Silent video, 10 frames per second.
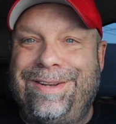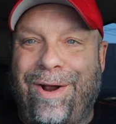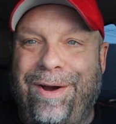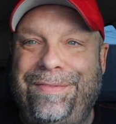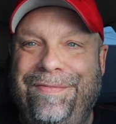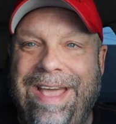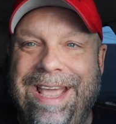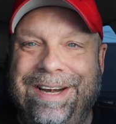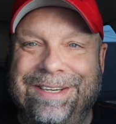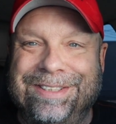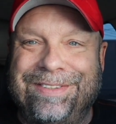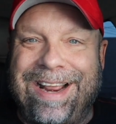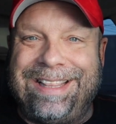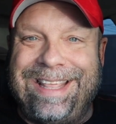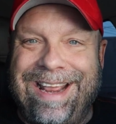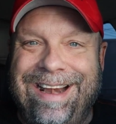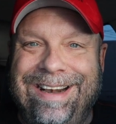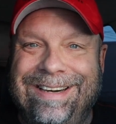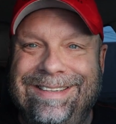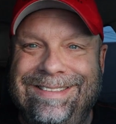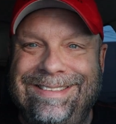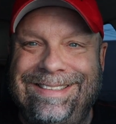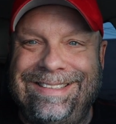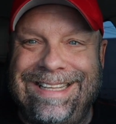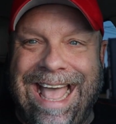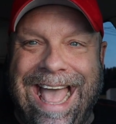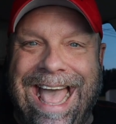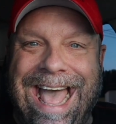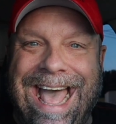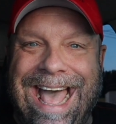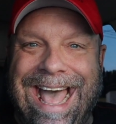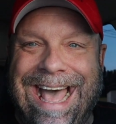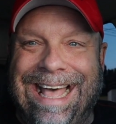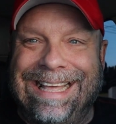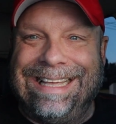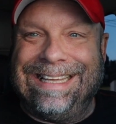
Darth Vaders right there. Ha